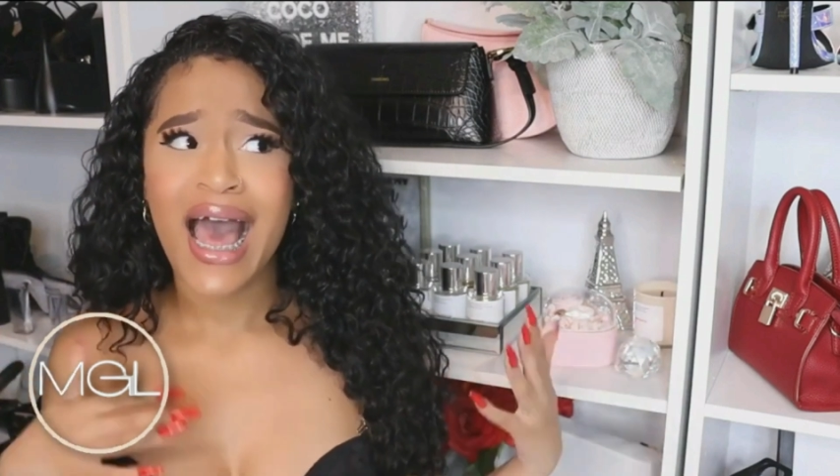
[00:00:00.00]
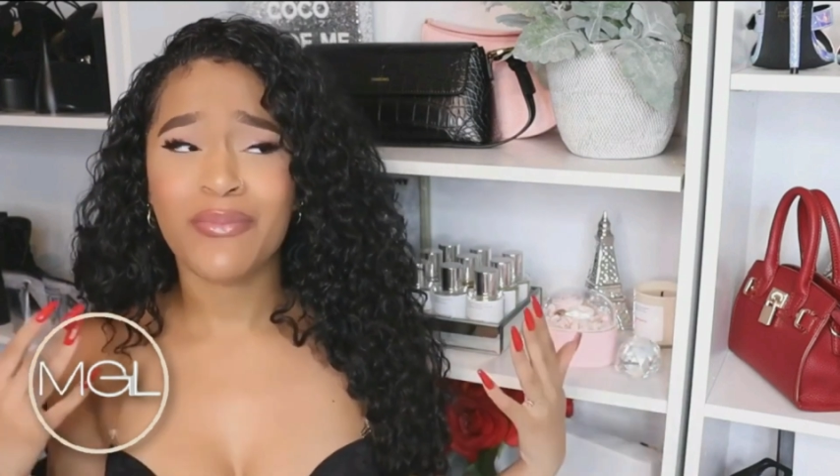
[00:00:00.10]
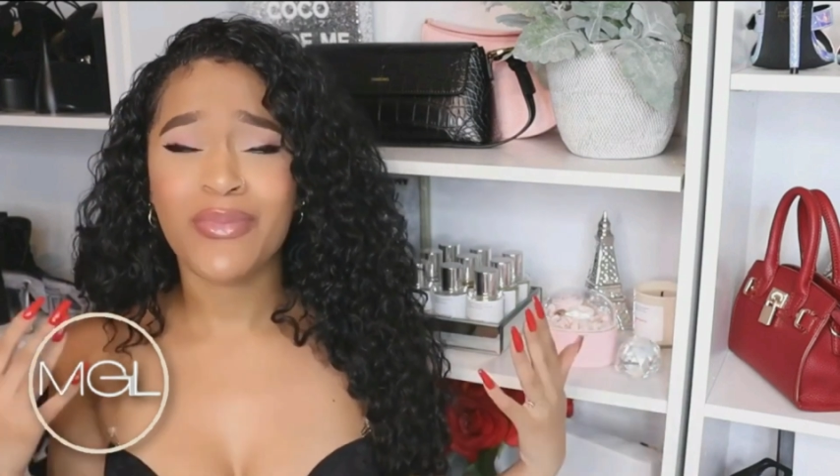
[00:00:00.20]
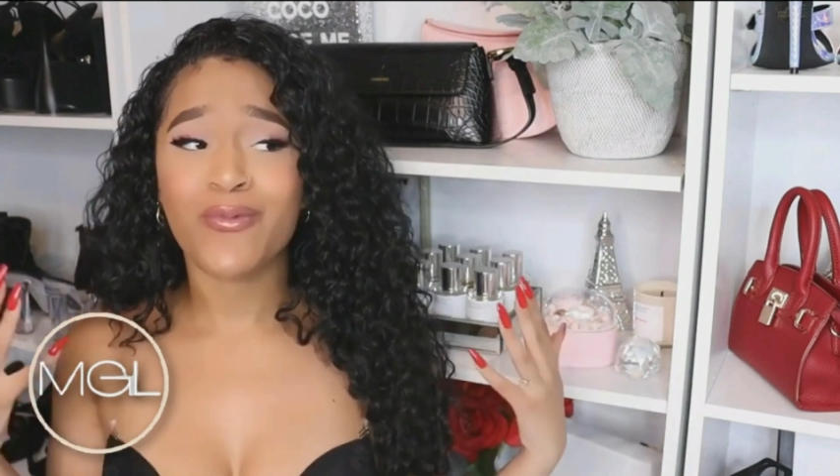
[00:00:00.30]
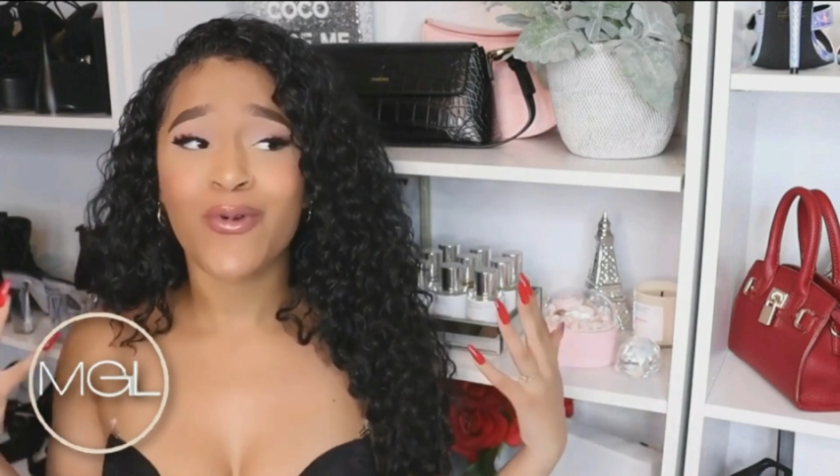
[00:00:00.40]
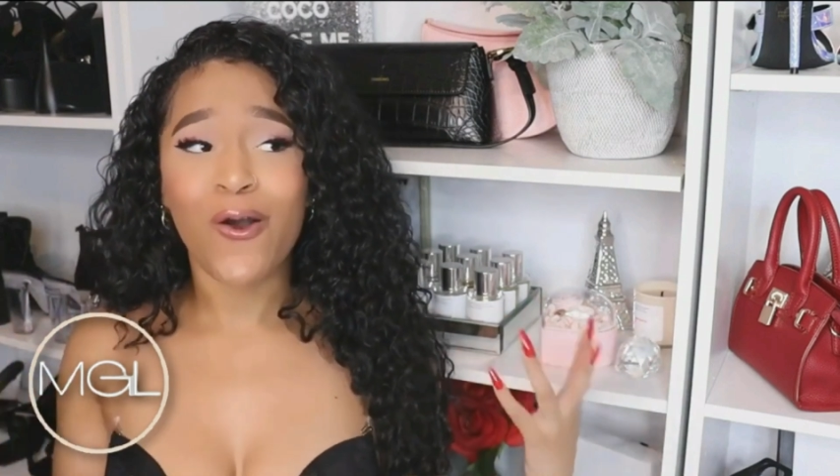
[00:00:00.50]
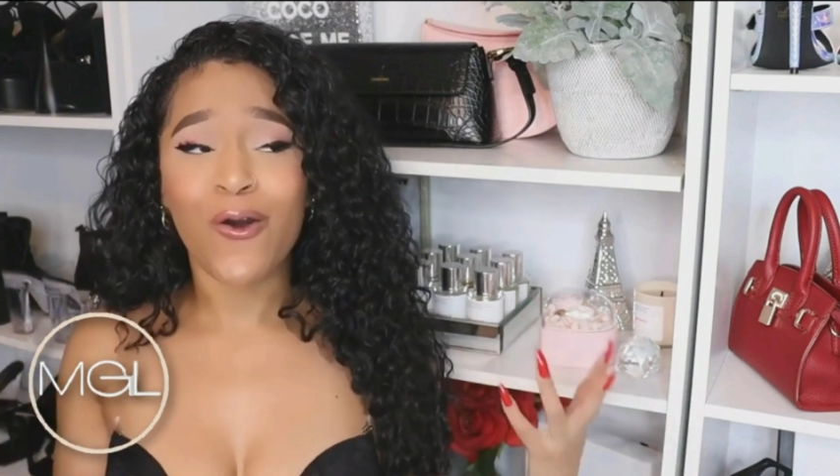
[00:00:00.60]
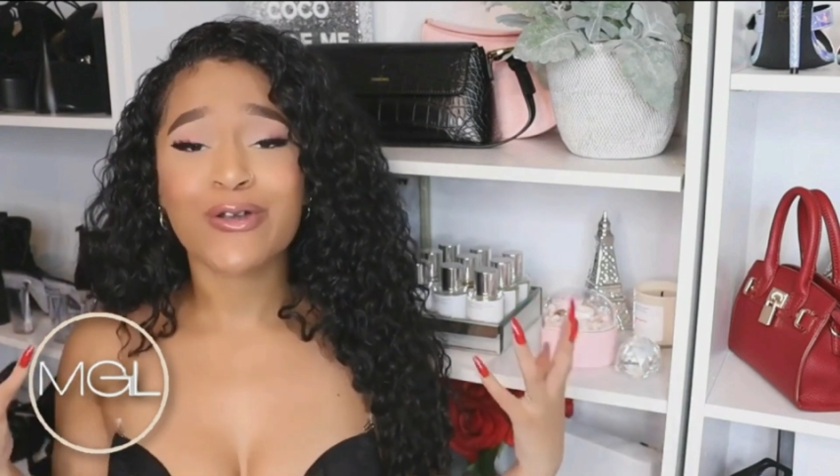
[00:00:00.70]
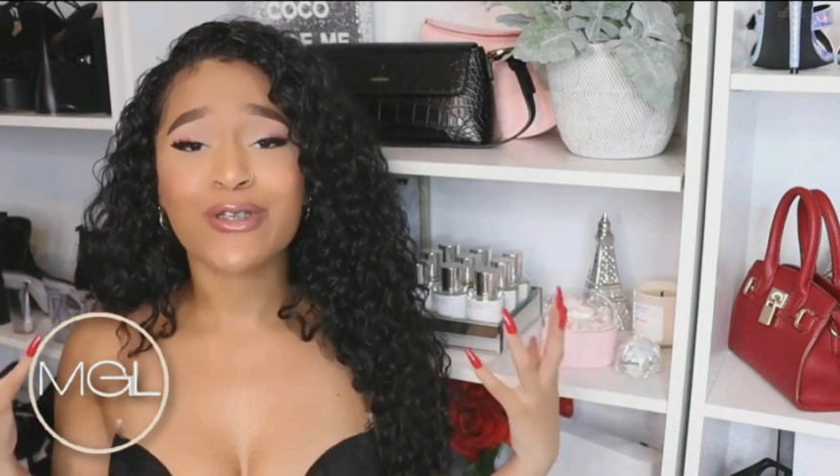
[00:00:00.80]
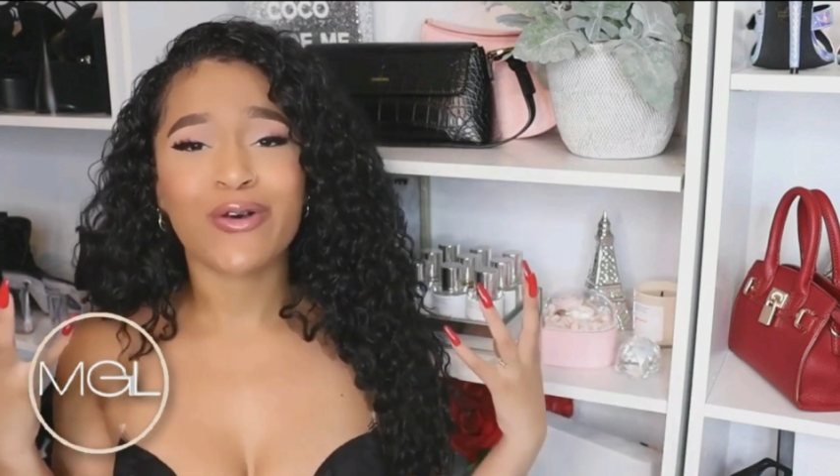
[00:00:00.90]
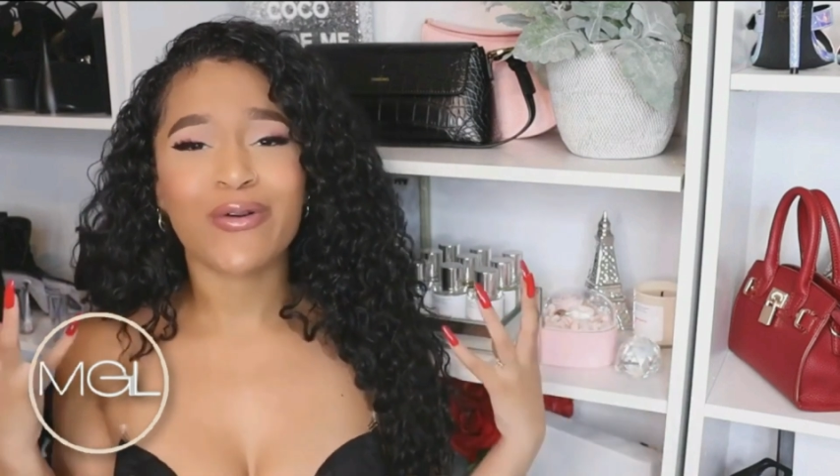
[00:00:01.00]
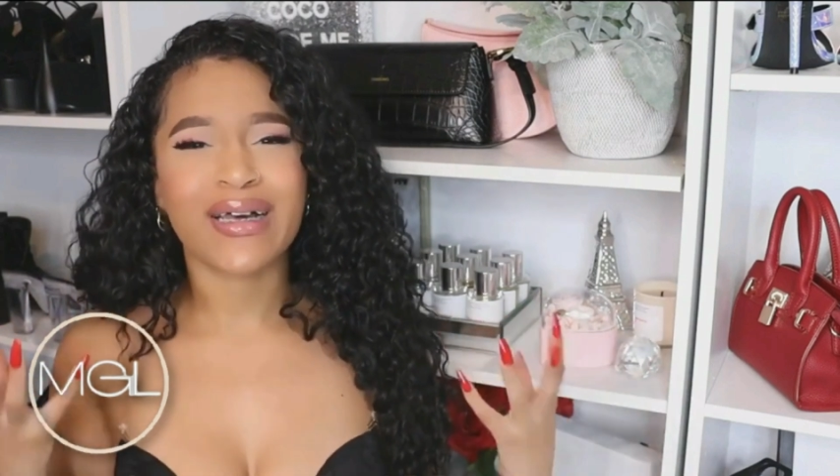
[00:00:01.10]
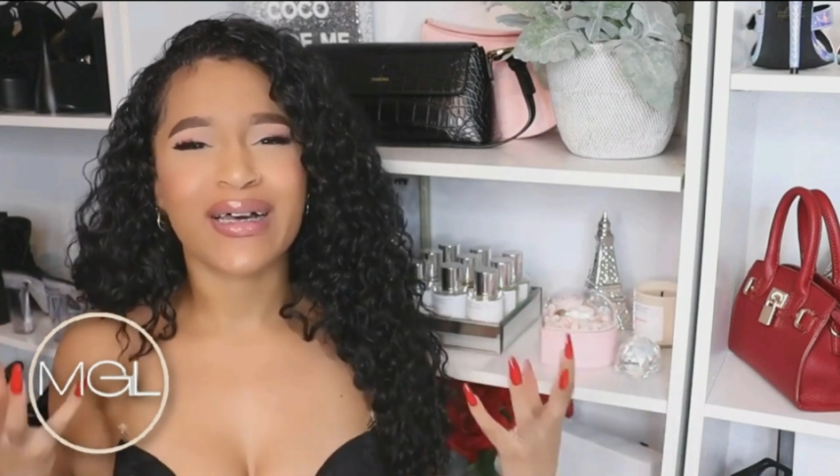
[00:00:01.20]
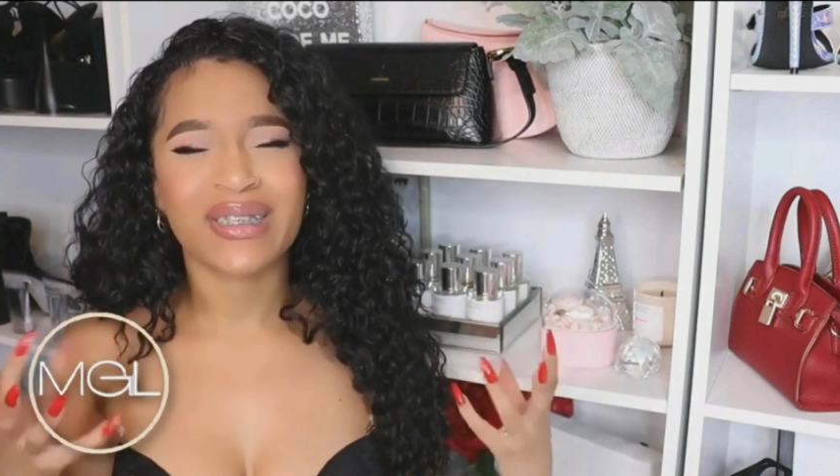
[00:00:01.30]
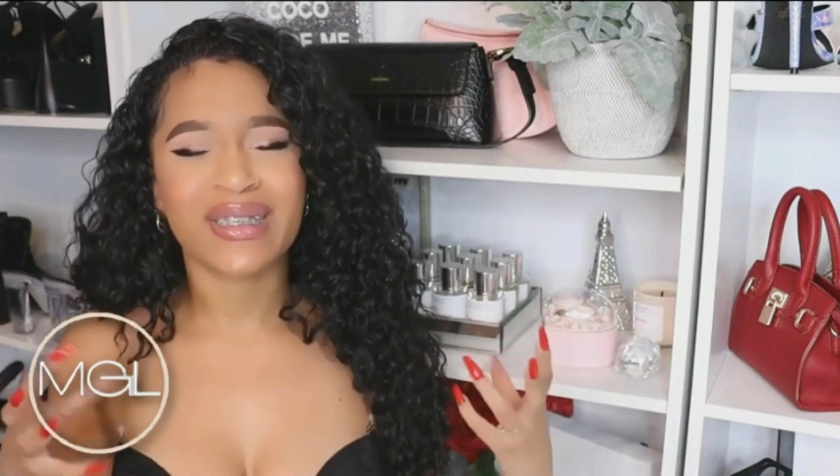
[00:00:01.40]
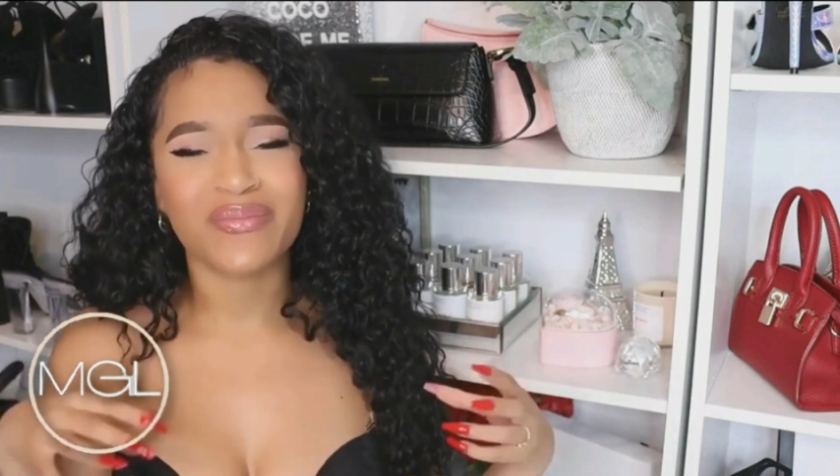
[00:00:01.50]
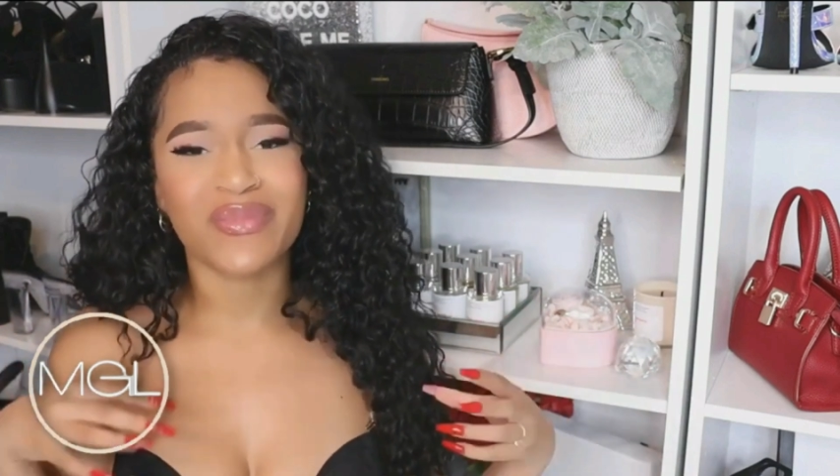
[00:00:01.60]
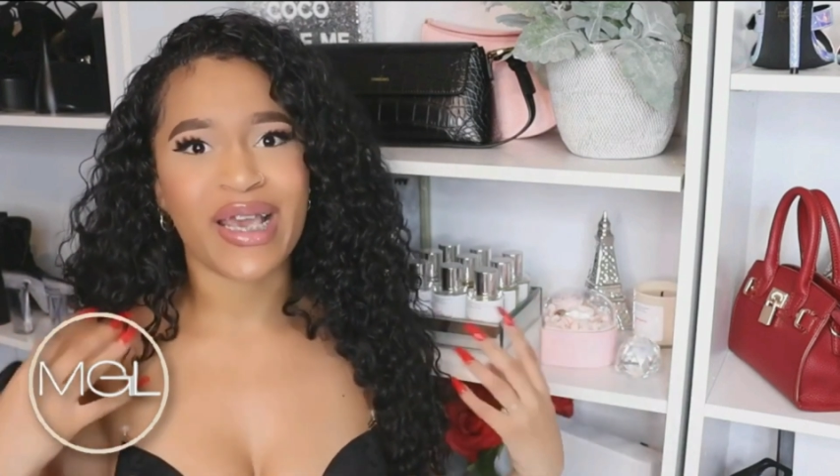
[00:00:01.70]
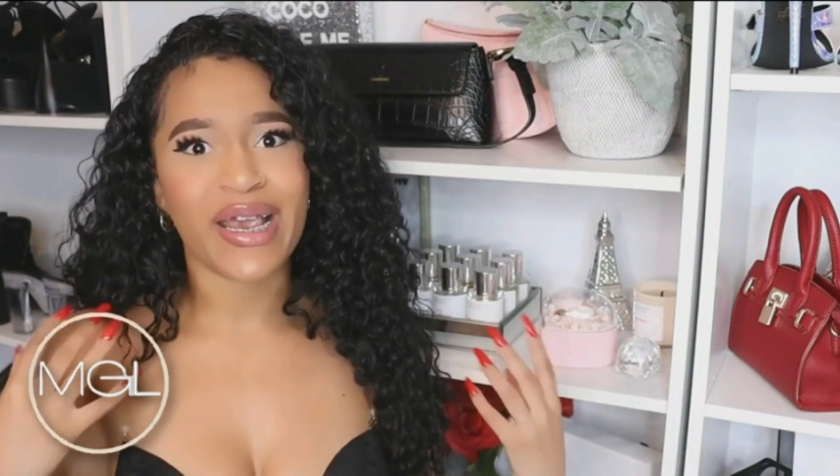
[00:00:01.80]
I mean, we're all so accustomed